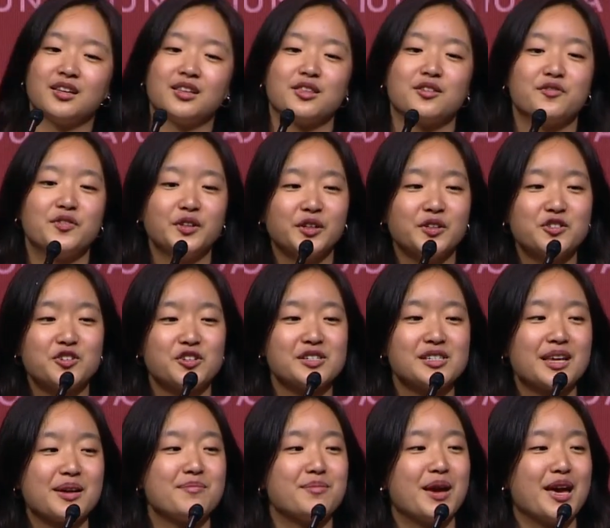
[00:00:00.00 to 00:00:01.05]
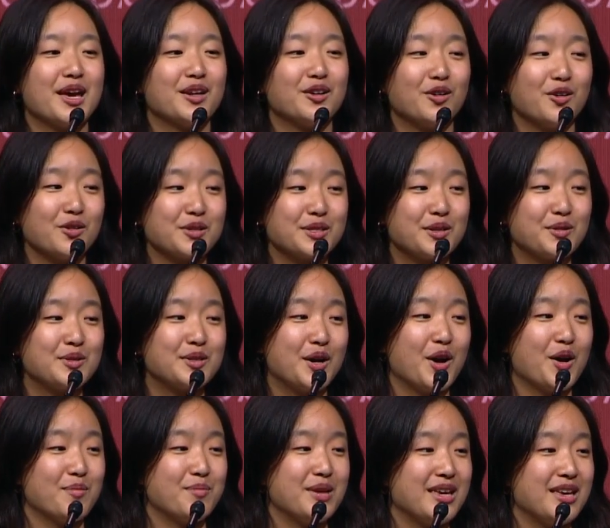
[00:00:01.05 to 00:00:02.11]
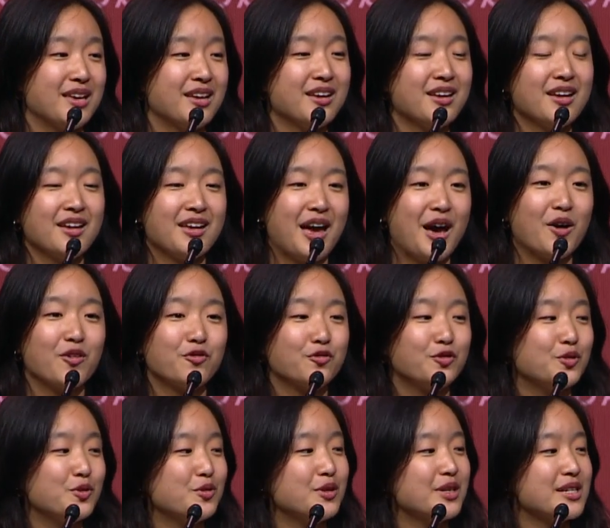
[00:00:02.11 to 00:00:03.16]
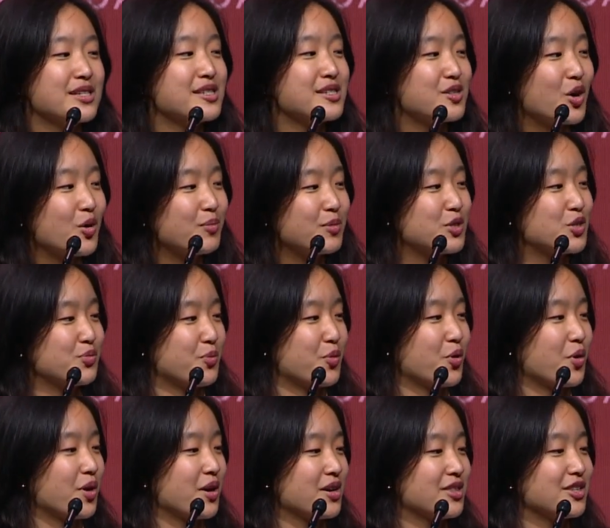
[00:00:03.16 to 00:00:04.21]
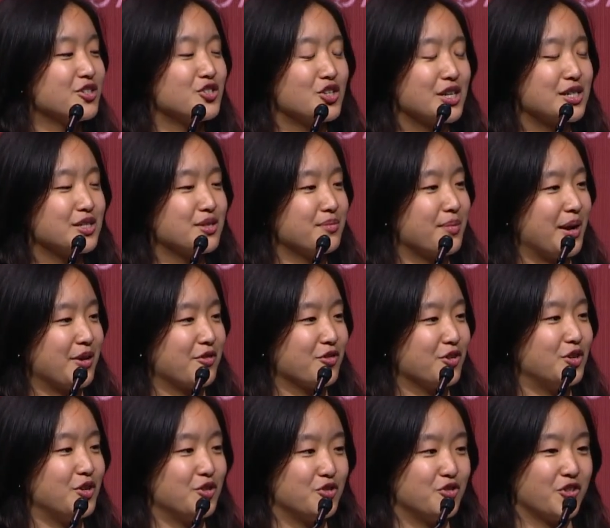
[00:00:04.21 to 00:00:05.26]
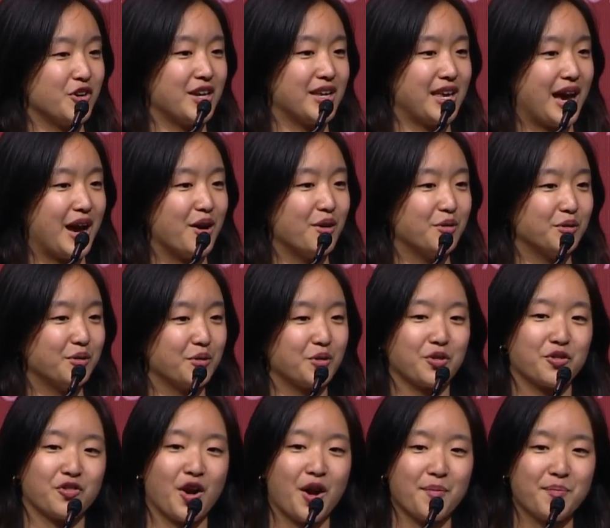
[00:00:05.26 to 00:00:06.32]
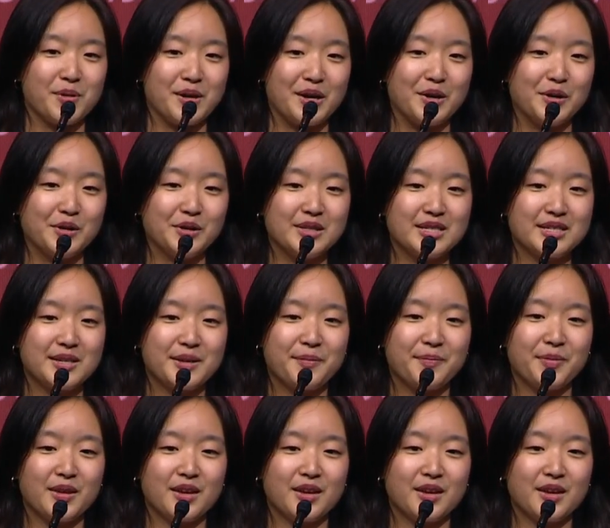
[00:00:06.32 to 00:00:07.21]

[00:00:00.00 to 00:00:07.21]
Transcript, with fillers: The villagers I met also taught me how food is so much more than just a micronutrient count or crop yields